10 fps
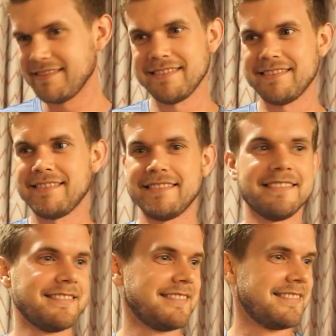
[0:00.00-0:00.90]
We've been
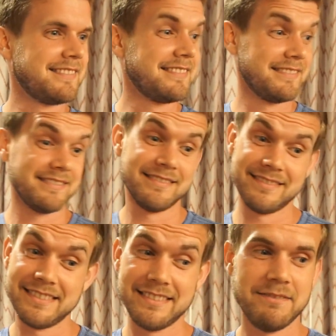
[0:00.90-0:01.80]
marked, whatever
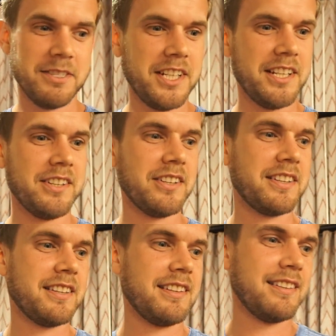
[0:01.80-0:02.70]
that means. We need to look
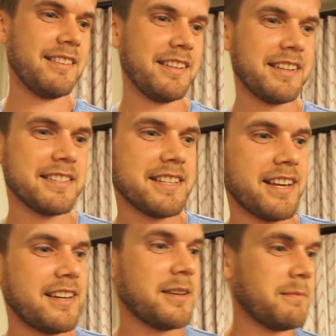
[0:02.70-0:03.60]
the, look this
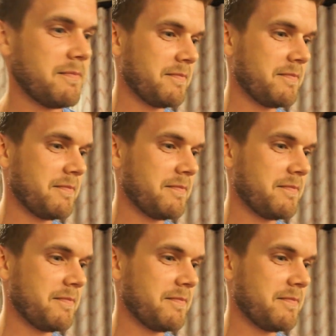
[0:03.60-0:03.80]
guy up.